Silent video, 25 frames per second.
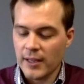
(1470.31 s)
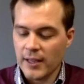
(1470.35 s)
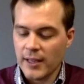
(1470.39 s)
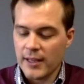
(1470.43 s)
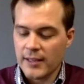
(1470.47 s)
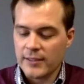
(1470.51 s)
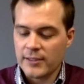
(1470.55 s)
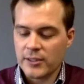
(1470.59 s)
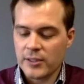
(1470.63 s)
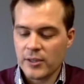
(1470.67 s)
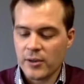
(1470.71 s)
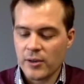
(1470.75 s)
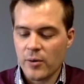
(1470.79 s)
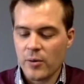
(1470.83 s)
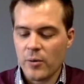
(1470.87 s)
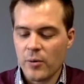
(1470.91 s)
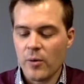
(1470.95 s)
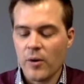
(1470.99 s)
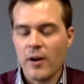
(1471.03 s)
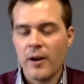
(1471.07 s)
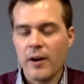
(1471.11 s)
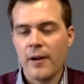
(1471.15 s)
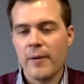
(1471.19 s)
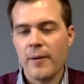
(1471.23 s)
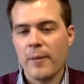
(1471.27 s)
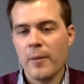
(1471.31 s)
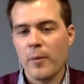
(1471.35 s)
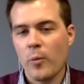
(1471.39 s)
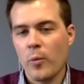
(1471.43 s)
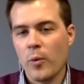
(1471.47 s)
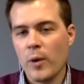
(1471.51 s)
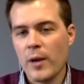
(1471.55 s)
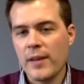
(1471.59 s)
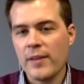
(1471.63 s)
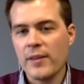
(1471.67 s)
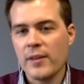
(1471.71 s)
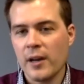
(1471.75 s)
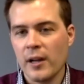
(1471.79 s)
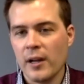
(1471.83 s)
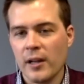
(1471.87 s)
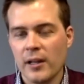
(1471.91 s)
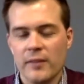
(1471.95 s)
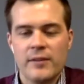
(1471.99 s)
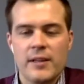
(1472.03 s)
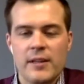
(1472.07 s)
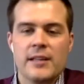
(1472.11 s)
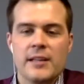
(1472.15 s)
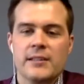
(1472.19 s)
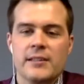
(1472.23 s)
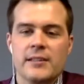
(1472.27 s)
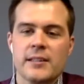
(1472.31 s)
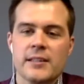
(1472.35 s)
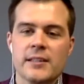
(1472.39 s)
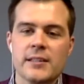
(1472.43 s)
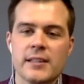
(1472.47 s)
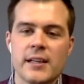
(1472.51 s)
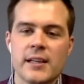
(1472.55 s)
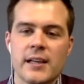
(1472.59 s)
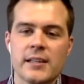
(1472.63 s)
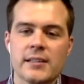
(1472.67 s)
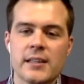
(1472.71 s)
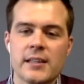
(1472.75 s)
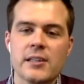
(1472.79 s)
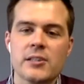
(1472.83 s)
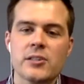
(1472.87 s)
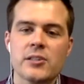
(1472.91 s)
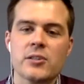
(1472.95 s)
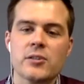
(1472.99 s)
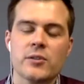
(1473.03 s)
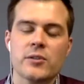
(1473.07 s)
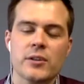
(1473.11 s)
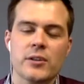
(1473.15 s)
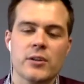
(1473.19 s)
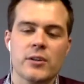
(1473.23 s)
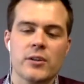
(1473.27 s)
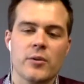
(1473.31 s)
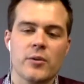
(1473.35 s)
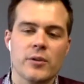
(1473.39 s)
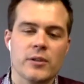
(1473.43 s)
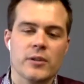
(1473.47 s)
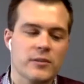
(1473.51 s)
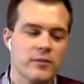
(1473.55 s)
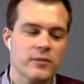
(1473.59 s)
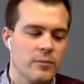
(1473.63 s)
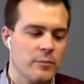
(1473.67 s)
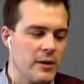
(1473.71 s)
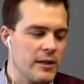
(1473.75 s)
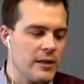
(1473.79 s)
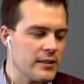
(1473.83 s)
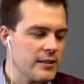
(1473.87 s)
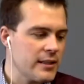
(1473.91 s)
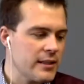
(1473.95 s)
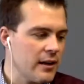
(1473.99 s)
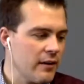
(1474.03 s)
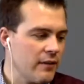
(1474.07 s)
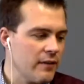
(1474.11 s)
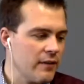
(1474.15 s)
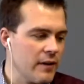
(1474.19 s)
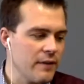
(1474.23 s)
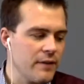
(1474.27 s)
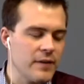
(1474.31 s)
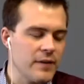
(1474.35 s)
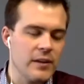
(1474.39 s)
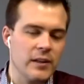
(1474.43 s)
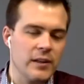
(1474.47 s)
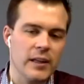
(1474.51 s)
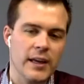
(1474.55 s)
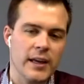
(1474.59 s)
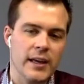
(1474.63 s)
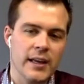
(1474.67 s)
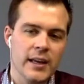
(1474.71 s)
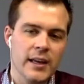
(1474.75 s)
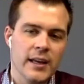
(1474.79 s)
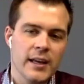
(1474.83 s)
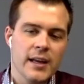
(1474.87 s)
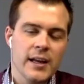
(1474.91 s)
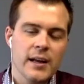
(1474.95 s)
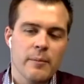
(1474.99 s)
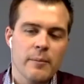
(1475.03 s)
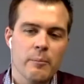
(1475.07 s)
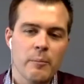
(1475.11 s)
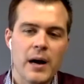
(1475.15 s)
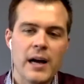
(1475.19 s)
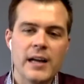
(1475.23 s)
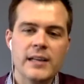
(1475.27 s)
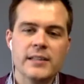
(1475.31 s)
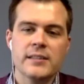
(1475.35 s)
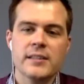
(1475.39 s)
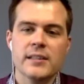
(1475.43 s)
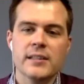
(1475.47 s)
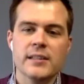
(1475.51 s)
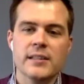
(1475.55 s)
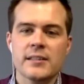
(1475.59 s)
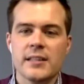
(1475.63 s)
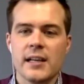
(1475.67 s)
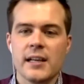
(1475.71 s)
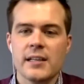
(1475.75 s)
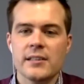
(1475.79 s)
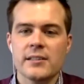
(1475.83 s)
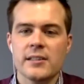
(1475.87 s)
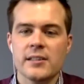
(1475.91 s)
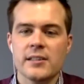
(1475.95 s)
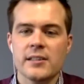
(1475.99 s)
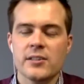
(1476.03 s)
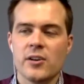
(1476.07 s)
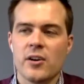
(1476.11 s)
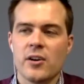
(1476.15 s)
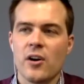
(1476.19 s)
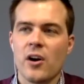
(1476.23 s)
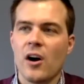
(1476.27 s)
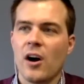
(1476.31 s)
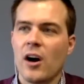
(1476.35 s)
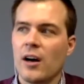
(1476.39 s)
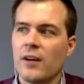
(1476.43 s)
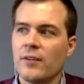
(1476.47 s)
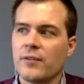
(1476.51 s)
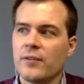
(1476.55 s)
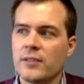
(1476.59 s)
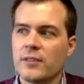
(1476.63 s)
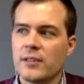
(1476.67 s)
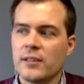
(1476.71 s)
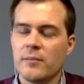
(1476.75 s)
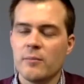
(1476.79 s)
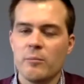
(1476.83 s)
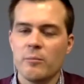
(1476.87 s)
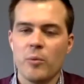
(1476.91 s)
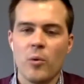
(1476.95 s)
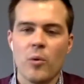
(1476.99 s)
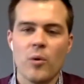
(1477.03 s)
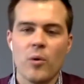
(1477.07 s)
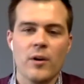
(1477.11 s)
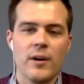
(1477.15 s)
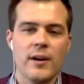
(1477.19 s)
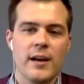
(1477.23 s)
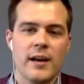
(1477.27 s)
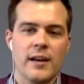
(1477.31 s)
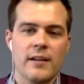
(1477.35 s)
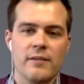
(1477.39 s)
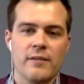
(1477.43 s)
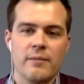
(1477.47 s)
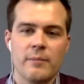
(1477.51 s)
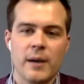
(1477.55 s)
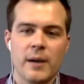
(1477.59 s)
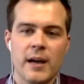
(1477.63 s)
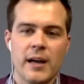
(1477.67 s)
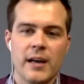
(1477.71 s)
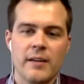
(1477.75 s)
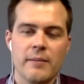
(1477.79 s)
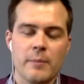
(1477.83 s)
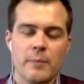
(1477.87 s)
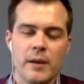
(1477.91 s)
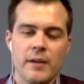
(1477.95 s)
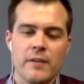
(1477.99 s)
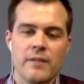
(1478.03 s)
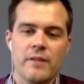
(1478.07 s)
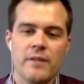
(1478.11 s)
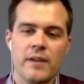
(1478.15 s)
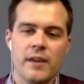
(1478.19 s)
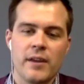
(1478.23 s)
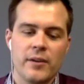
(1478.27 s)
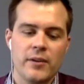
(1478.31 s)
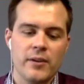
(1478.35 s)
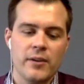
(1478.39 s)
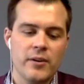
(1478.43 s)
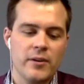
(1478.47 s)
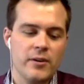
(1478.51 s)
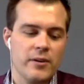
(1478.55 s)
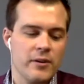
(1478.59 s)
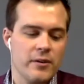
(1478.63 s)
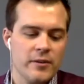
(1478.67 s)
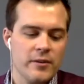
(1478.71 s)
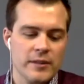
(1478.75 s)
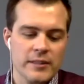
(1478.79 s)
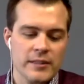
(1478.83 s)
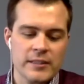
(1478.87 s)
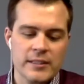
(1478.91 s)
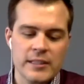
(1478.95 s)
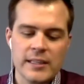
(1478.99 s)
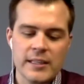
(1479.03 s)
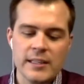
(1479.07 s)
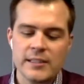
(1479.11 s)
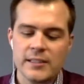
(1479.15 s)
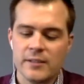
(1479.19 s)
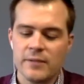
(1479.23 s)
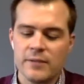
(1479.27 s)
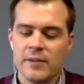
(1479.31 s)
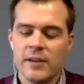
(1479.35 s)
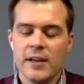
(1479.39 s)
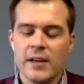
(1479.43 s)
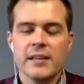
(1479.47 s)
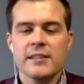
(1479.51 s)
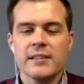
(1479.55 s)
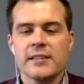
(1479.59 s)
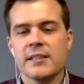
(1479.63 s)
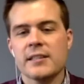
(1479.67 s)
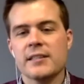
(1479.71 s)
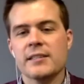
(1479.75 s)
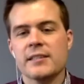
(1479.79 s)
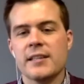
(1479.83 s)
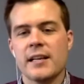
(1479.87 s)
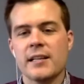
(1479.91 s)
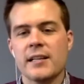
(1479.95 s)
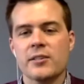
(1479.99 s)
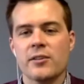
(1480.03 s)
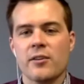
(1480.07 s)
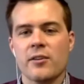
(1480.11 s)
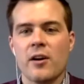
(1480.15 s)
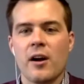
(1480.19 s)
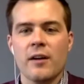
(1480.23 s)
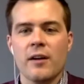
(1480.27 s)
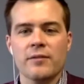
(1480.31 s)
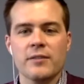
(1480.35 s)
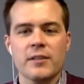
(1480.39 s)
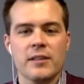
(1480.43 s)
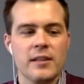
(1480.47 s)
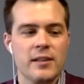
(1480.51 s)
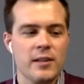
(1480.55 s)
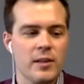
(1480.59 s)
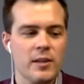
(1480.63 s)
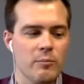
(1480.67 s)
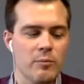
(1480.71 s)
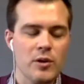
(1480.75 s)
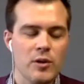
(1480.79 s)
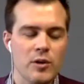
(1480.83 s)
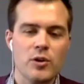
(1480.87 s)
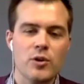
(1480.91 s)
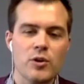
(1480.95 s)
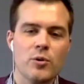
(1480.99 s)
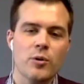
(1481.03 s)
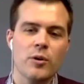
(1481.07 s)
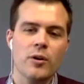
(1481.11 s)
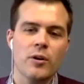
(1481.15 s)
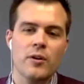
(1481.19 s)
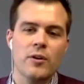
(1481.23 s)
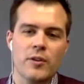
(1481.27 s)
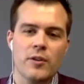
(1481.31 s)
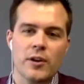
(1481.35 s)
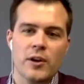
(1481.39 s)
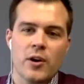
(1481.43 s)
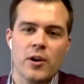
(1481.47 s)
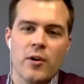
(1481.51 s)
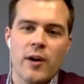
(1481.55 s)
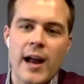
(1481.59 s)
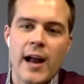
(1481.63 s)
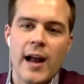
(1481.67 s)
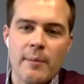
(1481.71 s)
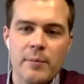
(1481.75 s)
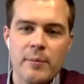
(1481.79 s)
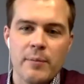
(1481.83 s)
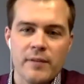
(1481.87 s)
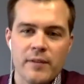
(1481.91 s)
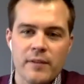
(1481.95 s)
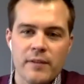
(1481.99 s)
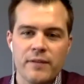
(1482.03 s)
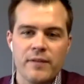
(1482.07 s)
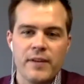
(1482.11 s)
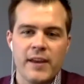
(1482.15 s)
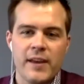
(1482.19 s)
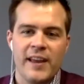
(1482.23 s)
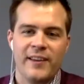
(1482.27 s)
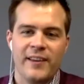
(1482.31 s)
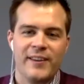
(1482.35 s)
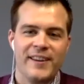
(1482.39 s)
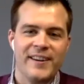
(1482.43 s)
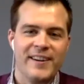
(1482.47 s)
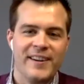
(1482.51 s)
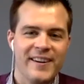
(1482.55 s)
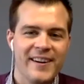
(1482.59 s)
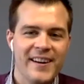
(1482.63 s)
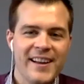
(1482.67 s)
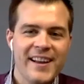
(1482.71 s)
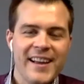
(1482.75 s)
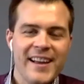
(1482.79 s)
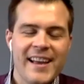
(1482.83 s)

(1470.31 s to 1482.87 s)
So with all of that success, I certainly know this for myself. I feel like my successes are often born out of my failure. The seeds of success are often in the manure or the crap of the failure.